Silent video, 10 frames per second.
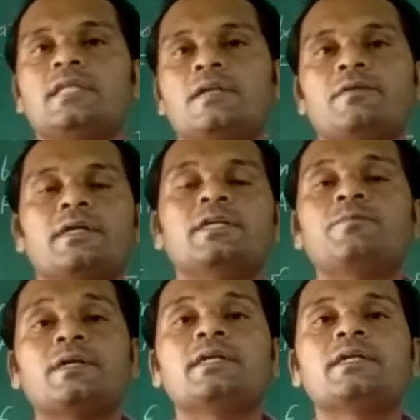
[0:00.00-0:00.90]
there were
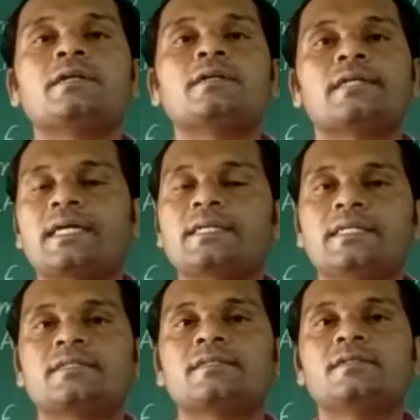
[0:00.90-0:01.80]
different
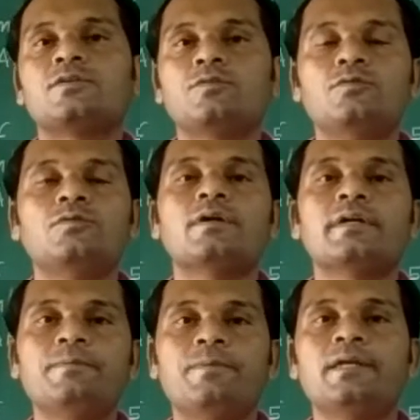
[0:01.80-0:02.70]
techniques
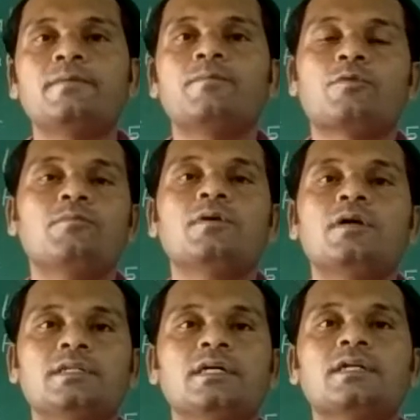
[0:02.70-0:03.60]
to defend
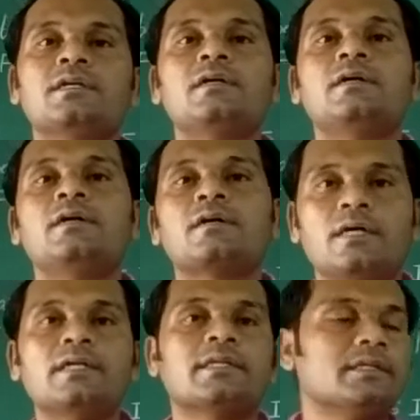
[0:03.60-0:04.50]
from other
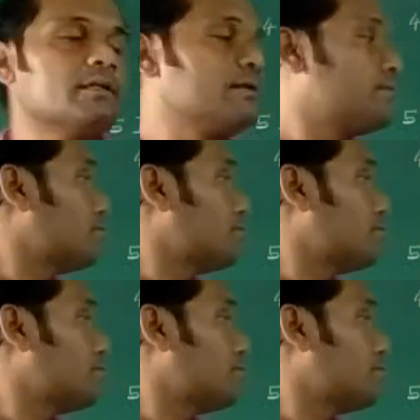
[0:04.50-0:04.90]
country,